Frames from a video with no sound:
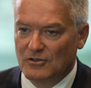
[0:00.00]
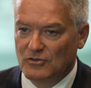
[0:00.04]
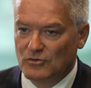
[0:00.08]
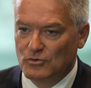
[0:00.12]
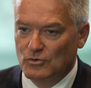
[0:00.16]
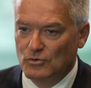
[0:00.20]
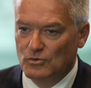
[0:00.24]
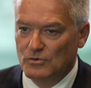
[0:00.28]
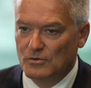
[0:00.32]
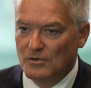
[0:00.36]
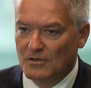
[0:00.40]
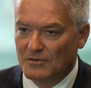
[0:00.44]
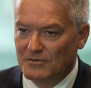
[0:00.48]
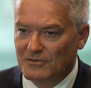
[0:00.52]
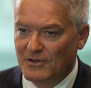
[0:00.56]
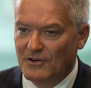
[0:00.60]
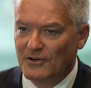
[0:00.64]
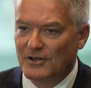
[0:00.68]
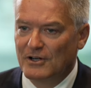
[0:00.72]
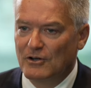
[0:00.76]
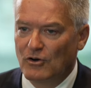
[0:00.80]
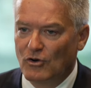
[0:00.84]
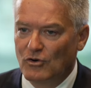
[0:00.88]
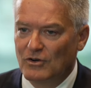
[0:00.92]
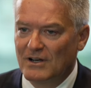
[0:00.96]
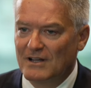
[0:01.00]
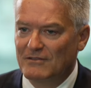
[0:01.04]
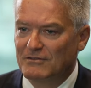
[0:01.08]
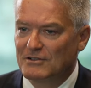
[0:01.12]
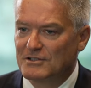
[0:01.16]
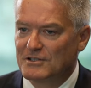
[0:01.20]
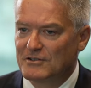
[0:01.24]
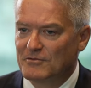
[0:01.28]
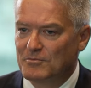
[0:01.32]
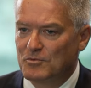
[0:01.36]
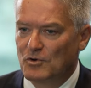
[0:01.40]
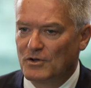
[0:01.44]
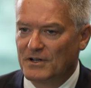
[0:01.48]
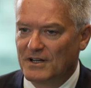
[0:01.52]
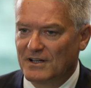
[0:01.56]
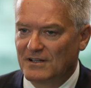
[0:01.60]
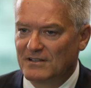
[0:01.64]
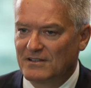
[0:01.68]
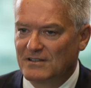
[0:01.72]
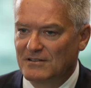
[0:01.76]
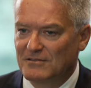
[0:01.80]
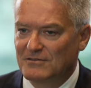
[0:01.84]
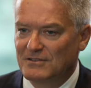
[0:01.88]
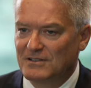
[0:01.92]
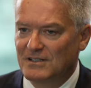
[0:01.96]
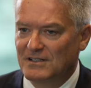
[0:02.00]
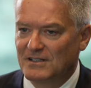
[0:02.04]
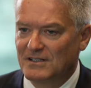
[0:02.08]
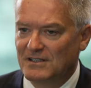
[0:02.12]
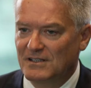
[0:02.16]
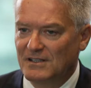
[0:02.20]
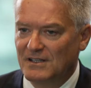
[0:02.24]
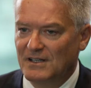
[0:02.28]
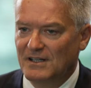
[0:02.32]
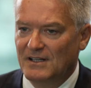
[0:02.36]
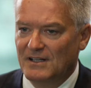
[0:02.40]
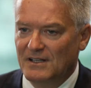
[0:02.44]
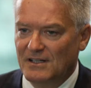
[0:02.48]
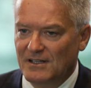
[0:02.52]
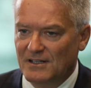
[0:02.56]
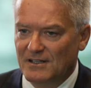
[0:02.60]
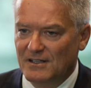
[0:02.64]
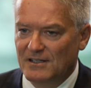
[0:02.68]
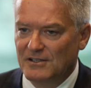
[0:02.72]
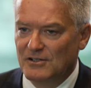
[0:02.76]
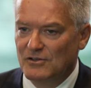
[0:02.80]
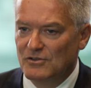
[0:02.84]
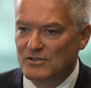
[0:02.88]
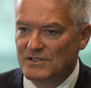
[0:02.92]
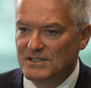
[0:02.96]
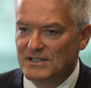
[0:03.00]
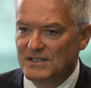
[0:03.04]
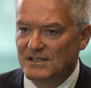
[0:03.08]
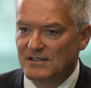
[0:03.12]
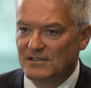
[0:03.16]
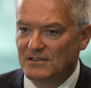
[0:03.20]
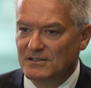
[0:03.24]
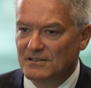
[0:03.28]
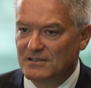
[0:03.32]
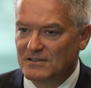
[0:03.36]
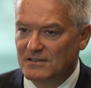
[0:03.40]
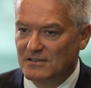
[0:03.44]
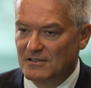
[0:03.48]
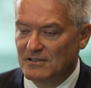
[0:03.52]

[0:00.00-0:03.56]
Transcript: to very low levels of productivity in New Zealand.